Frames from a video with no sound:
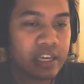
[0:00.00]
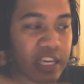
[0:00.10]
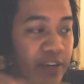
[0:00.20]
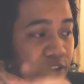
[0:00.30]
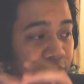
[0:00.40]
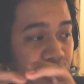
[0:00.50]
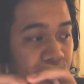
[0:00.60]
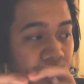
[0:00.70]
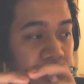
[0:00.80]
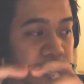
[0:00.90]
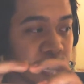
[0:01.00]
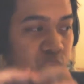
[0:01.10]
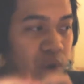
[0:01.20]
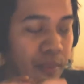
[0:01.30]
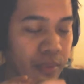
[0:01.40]
Even if they're caught in a
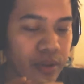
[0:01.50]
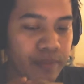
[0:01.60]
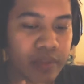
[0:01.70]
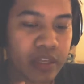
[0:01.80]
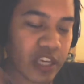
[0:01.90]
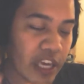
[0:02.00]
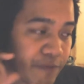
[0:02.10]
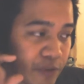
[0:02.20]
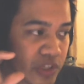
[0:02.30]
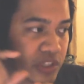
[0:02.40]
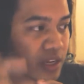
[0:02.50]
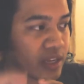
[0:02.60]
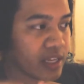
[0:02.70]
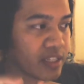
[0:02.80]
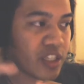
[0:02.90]
scramble, if you study
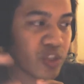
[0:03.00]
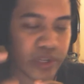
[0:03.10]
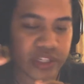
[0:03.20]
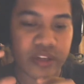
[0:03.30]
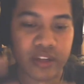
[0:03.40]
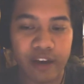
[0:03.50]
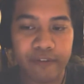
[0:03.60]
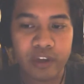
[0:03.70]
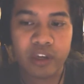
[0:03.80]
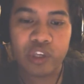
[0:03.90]
that situation enough,